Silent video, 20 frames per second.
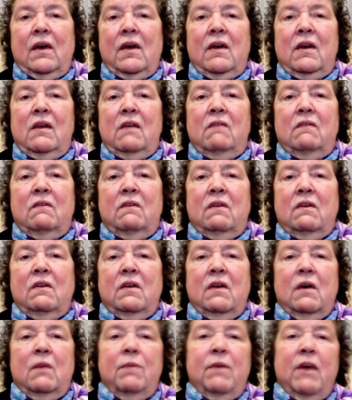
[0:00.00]
and he
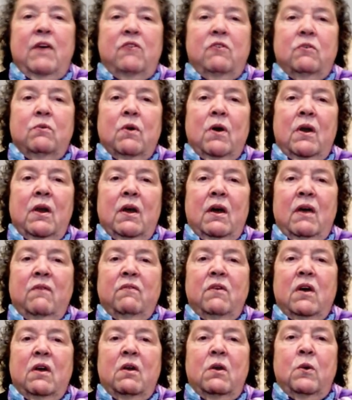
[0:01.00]
said, uh, Pastor Rauna,
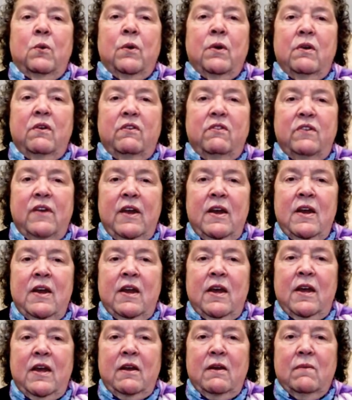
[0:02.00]
I've got nowhere to stay
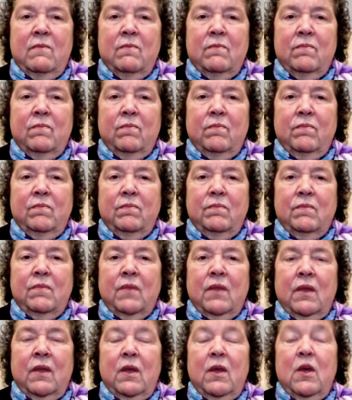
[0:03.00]
tonight.
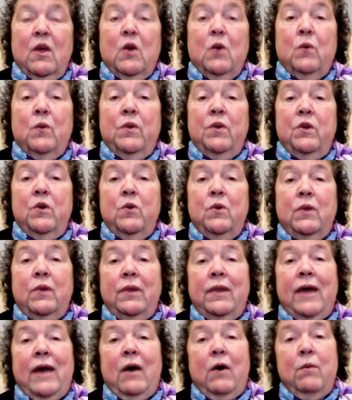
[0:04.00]
Will you
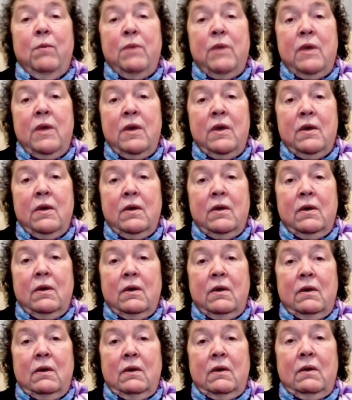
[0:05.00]
allow me
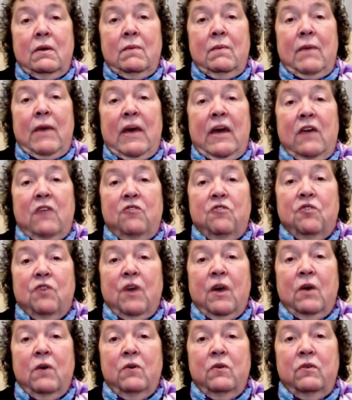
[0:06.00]
back at your
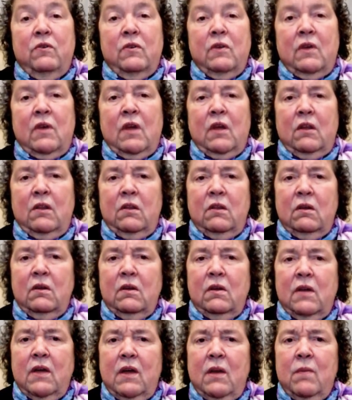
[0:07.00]
house? And I
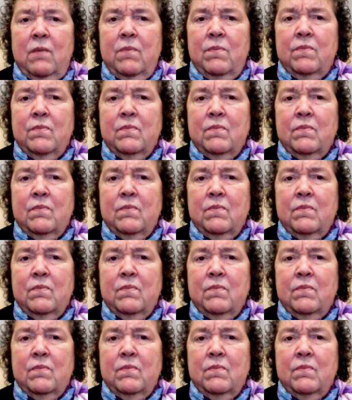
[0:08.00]
looked at him